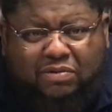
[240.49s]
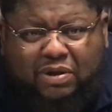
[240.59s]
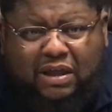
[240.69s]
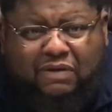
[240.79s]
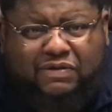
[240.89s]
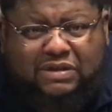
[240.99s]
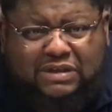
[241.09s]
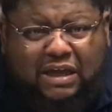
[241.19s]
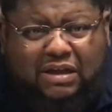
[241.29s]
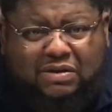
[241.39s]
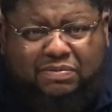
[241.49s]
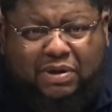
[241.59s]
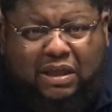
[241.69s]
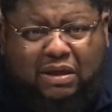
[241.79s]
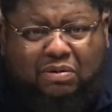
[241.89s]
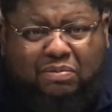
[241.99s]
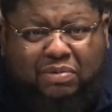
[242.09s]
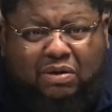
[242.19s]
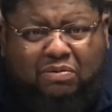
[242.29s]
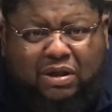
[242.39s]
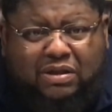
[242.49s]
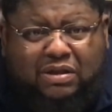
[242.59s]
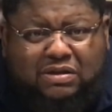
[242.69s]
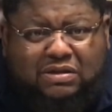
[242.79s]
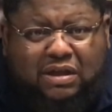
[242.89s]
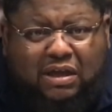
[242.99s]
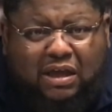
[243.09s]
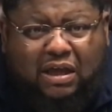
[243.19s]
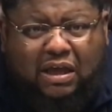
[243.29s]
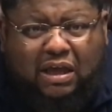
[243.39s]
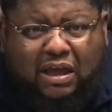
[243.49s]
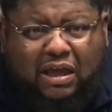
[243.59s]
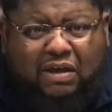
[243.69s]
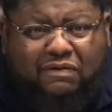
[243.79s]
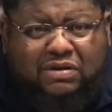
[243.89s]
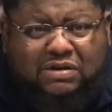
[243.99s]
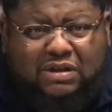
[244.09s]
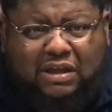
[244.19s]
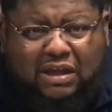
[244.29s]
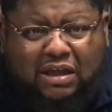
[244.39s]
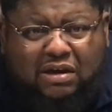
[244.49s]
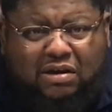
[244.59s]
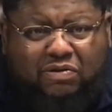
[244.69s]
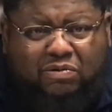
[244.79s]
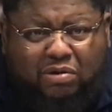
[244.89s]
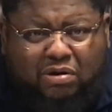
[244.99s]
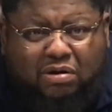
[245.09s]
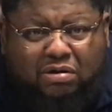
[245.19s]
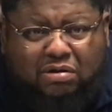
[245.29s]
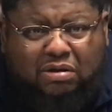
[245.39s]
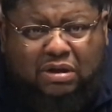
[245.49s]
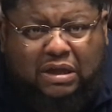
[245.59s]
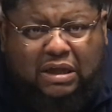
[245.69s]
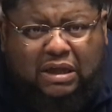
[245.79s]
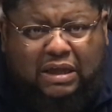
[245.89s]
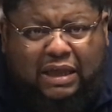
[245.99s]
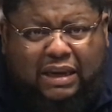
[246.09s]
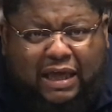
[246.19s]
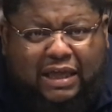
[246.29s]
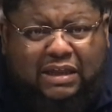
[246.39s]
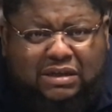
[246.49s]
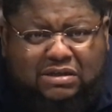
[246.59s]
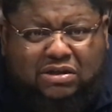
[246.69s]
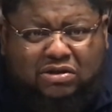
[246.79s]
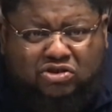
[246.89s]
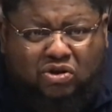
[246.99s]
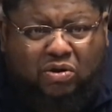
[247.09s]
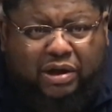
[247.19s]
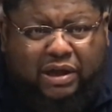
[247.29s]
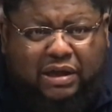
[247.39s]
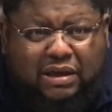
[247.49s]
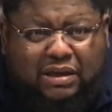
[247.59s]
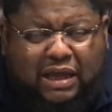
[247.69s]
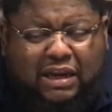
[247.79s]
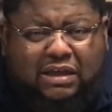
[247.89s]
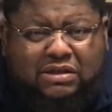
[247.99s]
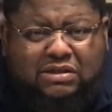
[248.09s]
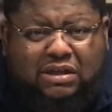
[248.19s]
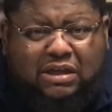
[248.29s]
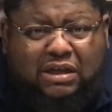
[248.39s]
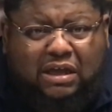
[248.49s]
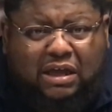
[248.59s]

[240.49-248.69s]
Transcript: would he forsake us, but he would be with us even to the end of the world. And that is the joy, that is the